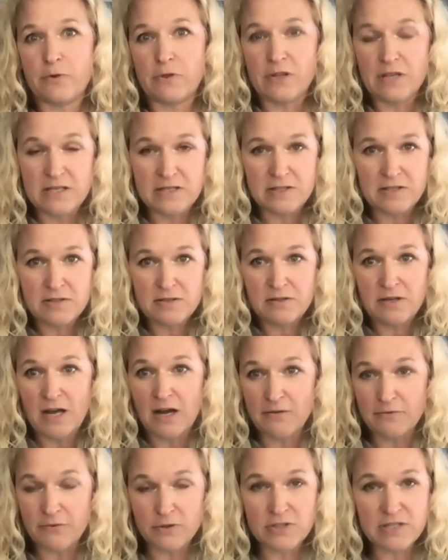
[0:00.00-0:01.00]
these
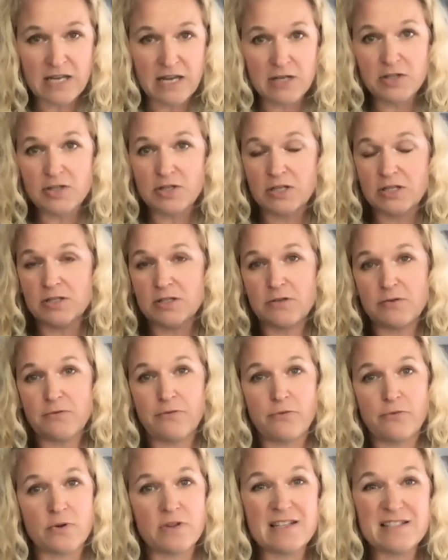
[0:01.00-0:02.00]
conversations,
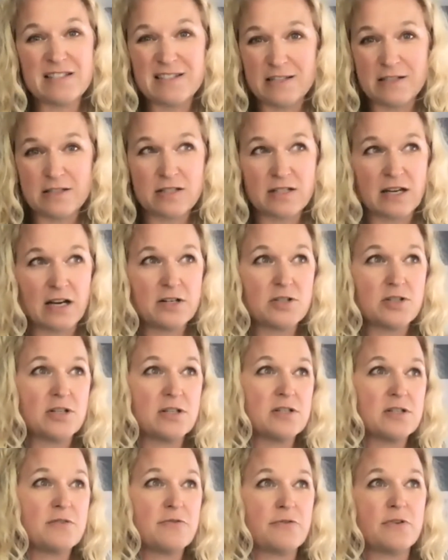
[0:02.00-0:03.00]
for these
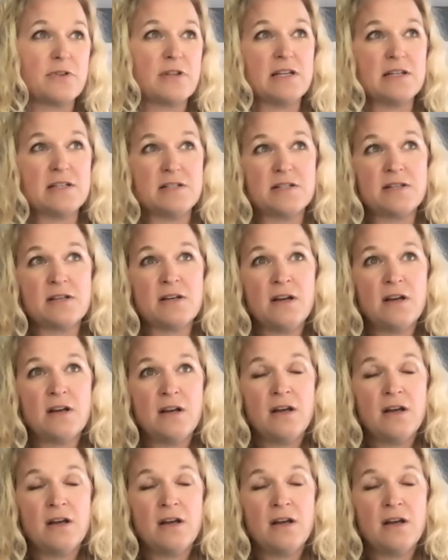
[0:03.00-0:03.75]
discussions, for these